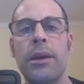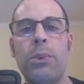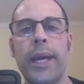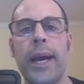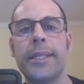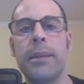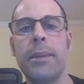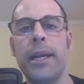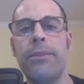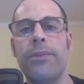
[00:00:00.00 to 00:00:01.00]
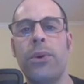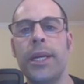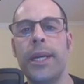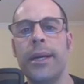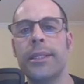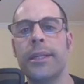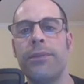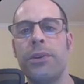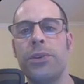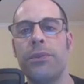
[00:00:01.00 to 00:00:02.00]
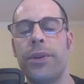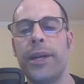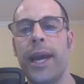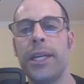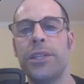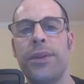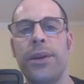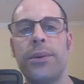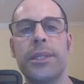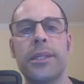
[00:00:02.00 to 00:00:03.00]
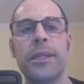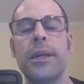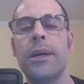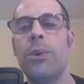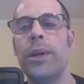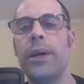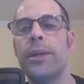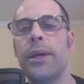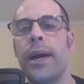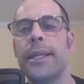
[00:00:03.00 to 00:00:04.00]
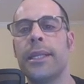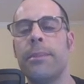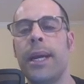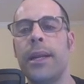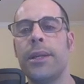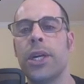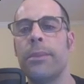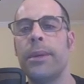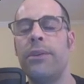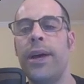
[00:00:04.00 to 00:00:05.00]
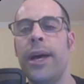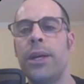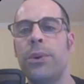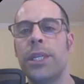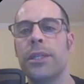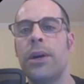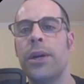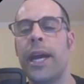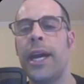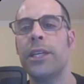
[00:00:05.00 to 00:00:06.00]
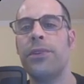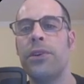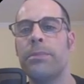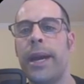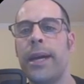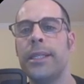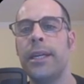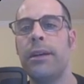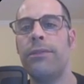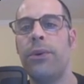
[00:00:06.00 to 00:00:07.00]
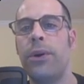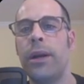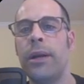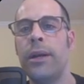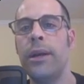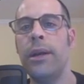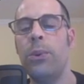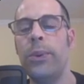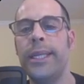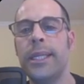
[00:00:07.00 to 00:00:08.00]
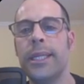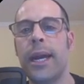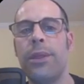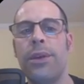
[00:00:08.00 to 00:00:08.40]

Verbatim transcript: We estimated four years of future free cash flows. We also estimated a terminal value, which is all cash flows past year four. We discounted